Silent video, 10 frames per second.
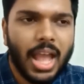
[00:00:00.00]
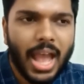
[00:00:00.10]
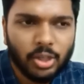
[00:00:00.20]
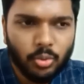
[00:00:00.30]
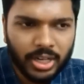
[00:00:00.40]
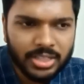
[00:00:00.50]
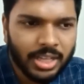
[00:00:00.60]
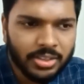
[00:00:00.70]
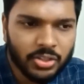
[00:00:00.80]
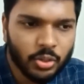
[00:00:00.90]
And to
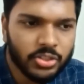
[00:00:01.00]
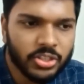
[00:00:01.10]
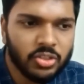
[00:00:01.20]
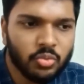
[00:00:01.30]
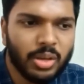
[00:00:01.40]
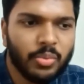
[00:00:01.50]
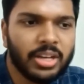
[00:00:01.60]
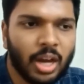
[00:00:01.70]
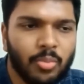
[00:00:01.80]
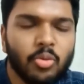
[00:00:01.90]
understand the sources, we
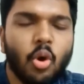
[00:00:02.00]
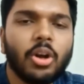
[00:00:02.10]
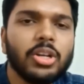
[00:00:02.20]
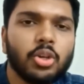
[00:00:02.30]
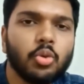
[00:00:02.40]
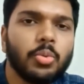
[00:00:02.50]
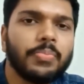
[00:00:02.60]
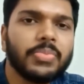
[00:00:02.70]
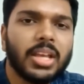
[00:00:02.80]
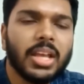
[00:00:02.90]
will now move on to
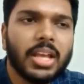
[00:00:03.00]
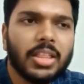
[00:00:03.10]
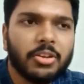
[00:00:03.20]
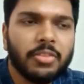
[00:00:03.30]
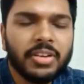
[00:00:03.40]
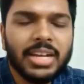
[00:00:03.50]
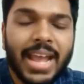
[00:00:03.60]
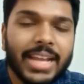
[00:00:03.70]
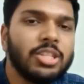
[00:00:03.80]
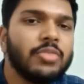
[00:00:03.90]
the different
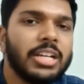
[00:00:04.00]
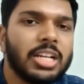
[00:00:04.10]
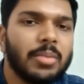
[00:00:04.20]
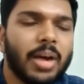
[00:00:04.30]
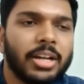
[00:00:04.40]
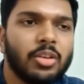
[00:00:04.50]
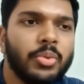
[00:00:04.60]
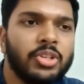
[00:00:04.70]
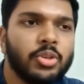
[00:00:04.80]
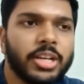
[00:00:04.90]
heads of income under
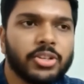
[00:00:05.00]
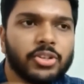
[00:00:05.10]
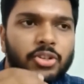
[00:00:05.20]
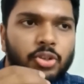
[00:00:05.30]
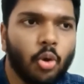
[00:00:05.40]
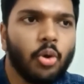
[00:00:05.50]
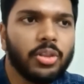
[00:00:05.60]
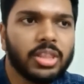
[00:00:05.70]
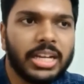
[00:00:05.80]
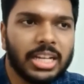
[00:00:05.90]
which you can
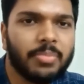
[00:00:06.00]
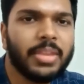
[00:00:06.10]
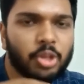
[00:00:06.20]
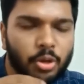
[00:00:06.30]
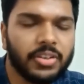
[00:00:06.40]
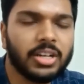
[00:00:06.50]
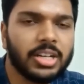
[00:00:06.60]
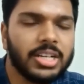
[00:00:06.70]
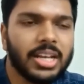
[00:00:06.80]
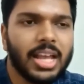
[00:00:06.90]
show the income that you've
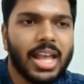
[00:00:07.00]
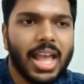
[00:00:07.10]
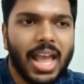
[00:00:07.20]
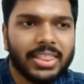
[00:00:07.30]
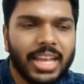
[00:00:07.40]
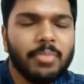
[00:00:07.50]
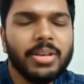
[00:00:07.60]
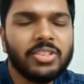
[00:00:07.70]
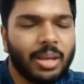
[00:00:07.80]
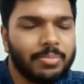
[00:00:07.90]
earned and then
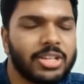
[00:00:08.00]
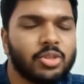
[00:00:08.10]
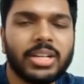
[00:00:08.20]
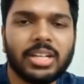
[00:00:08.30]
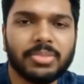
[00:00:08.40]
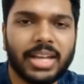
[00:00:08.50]
be subject to income